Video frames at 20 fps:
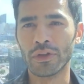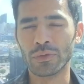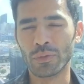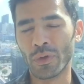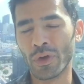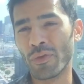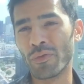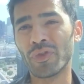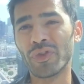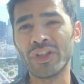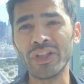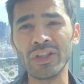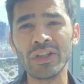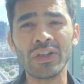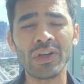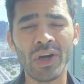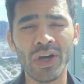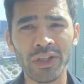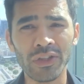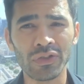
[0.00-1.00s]
He's one of the
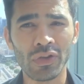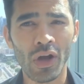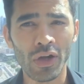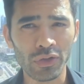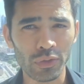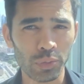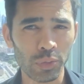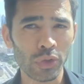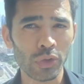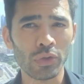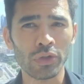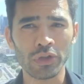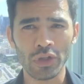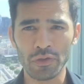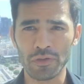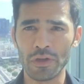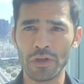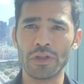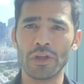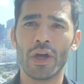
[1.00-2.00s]
greatest entrepreneurs
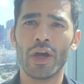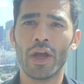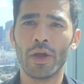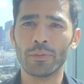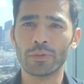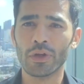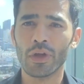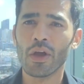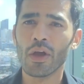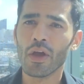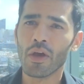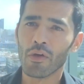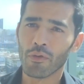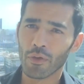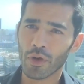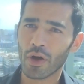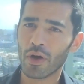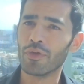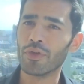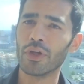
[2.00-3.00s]
of our times,
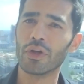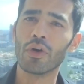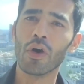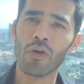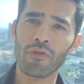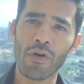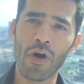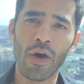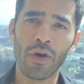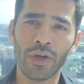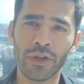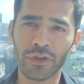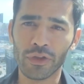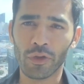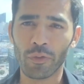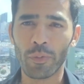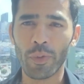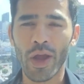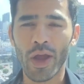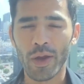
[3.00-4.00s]
one of the co-founders
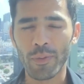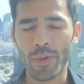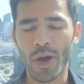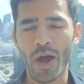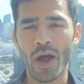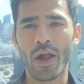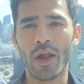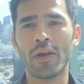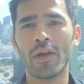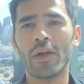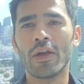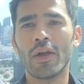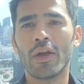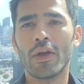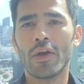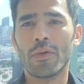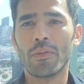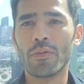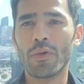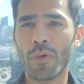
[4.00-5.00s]
of PayPal,
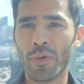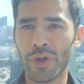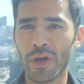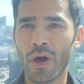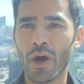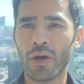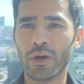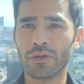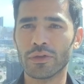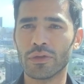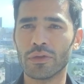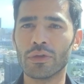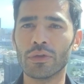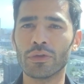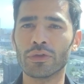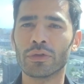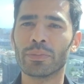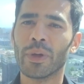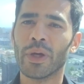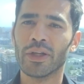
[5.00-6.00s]
moving on to
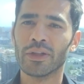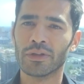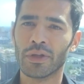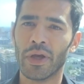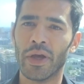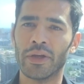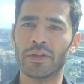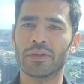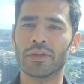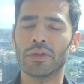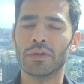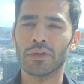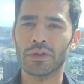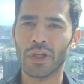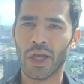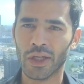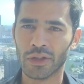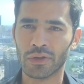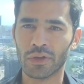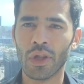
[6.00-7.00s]
do SpaceX and
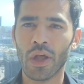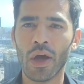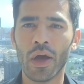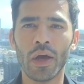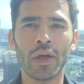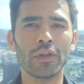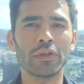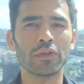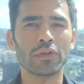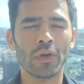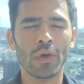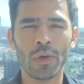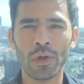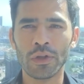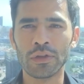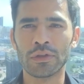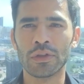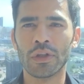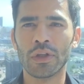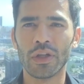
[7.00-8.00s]
Tesla and
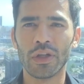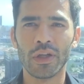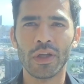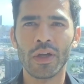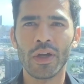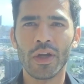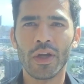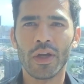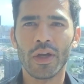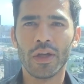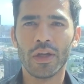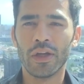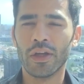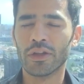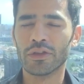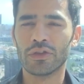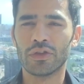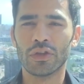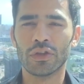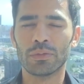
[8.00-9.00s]
SolarCity. He
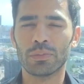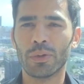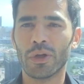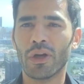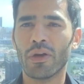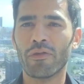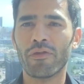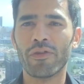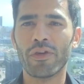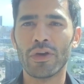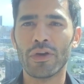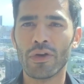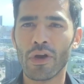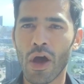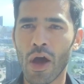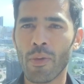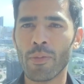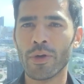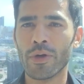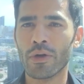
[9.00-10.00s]
has just been a
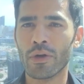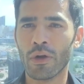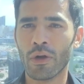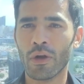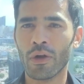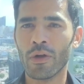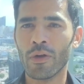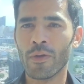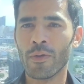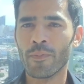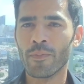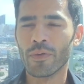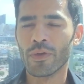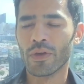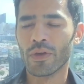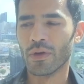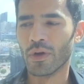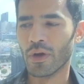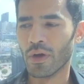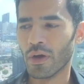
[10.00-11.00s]
phenomenal
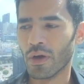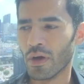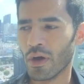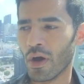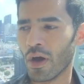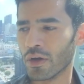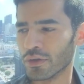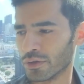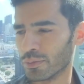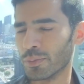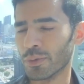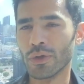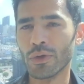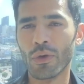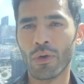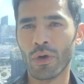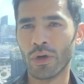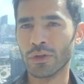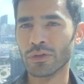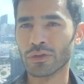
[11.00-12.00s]

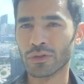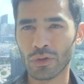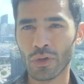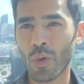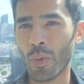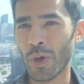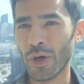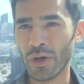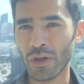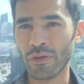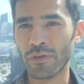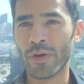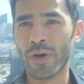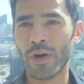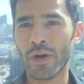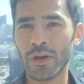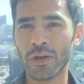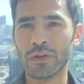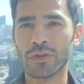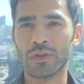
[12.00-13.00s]
entrepreneur in so many
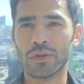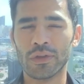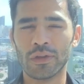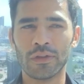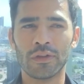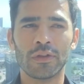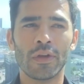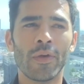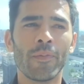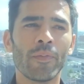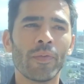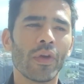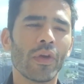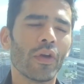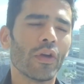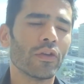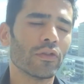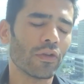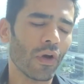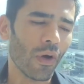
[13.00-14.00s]
different industries.
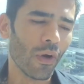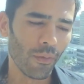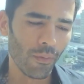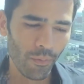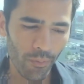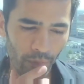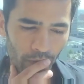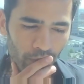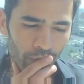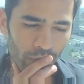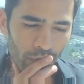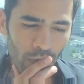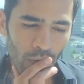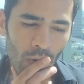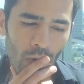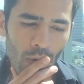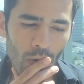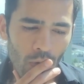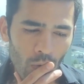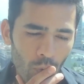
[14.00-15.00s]
So
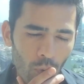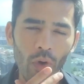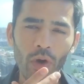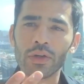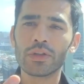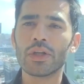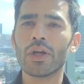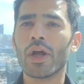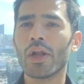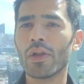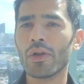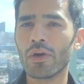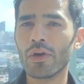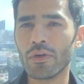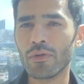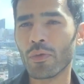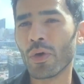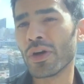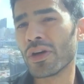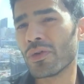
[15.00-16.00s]
what did I
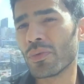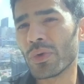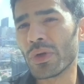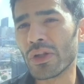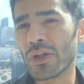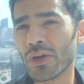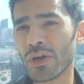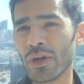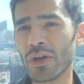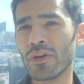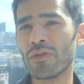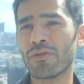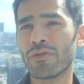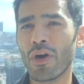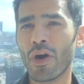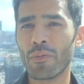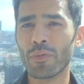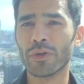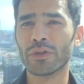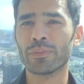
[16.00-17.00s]
learn? What did we learn
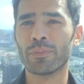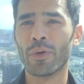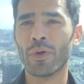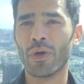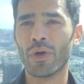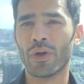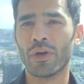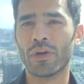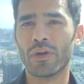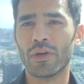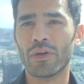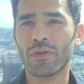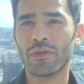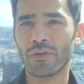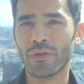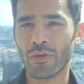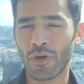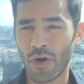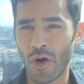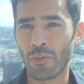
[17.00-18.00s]
from this book,
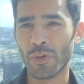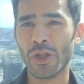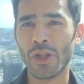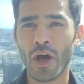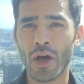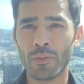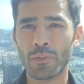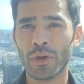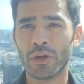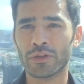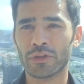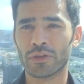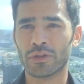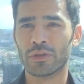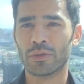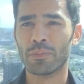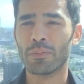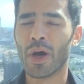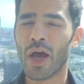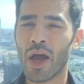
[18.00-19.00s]
from Elon
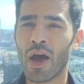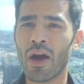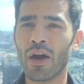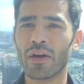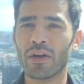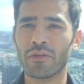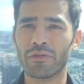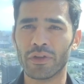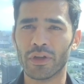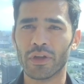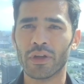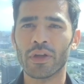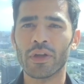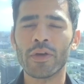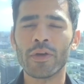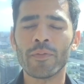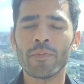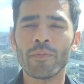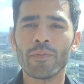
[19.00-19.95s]
Musk's biography?